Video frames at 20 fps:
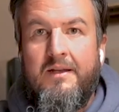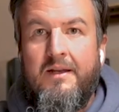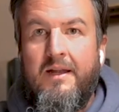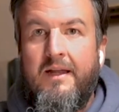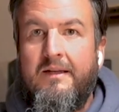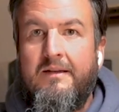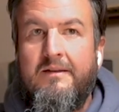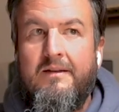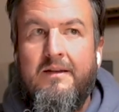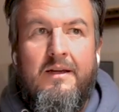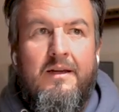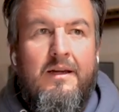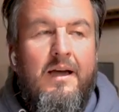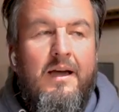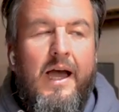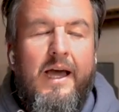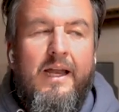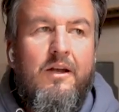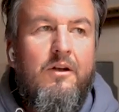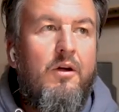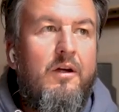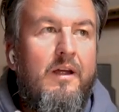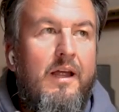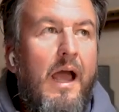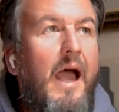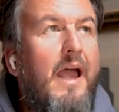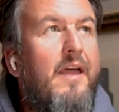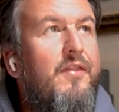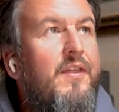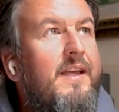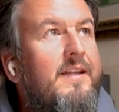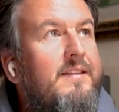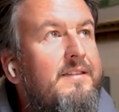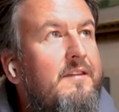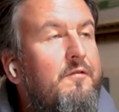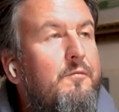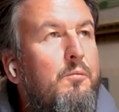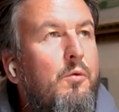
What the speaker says: And I don't know, I think it's even